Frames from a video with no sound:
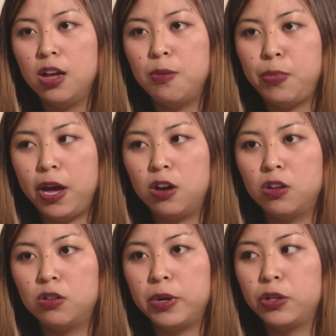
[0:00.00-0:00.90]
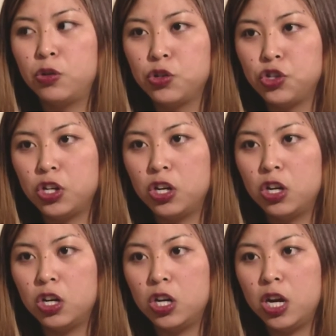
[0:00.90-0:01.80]
about my
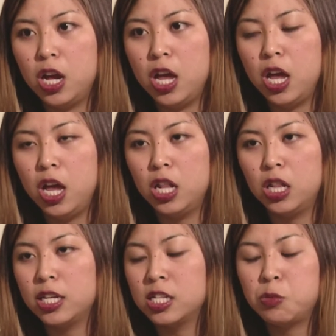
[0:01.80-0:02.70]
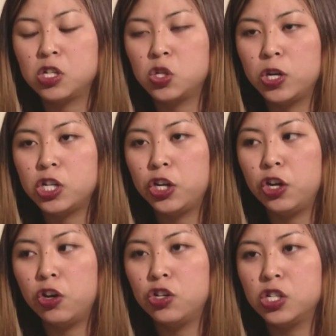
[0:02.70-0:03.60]
culture and like some of the stories I
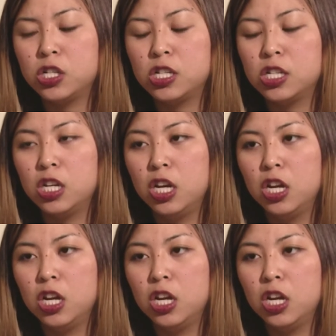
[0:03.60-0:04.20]
hear are just